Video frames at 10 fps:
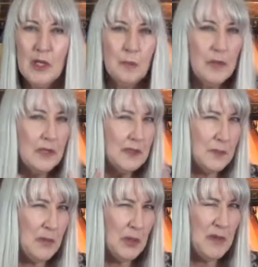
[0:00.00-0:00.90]
But an
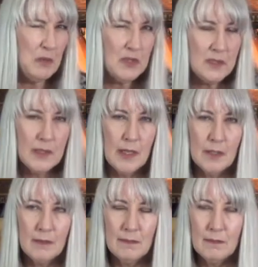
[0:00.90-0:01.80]
experiment was
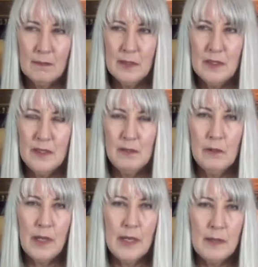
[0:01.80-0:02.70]
done in the
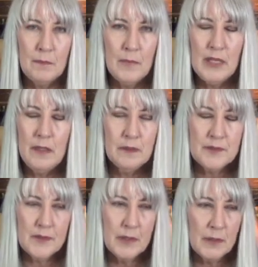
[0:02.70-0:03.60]
UK many
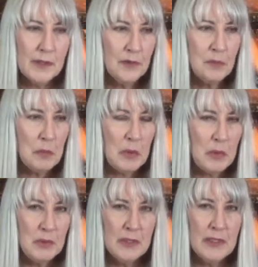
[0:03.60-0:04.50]
years ago. I don't remember
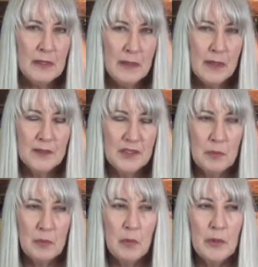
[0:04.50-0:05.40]
who did it now. I just
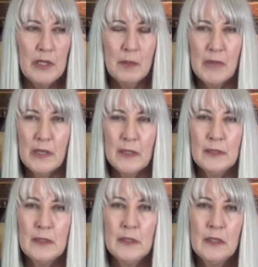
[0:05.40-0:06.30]
remember reading about
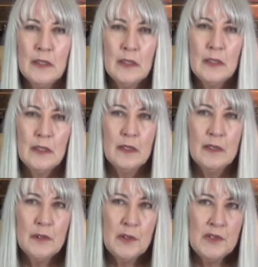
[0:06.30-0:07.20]
it.
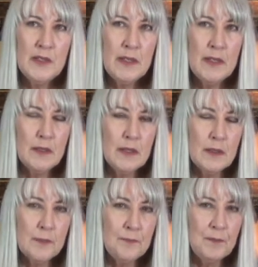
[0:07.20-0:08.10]
There was a
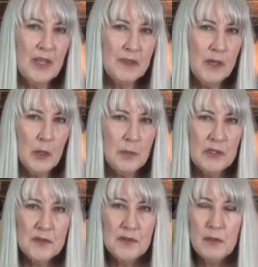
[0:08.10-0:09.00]

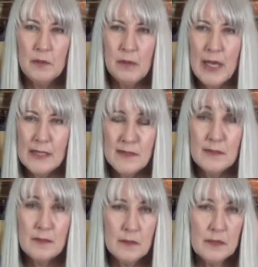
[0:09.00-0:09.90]
therapist who
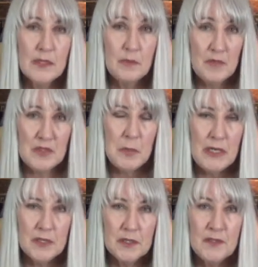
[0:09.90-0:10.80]
asked some of his
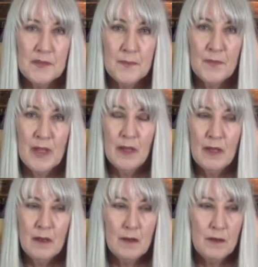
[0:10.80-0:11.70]
patients
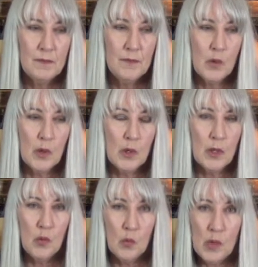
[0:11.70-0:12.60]
for
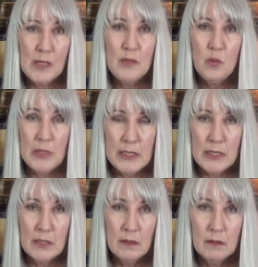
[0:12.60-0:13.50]
1
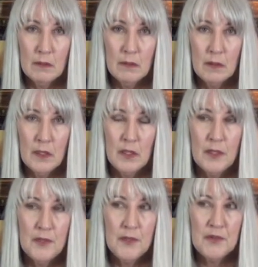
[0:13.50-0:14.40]
week
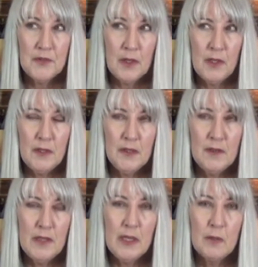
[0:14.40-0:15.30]
to start to
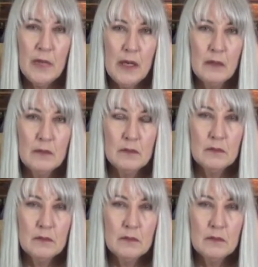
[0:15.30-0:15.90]
think about,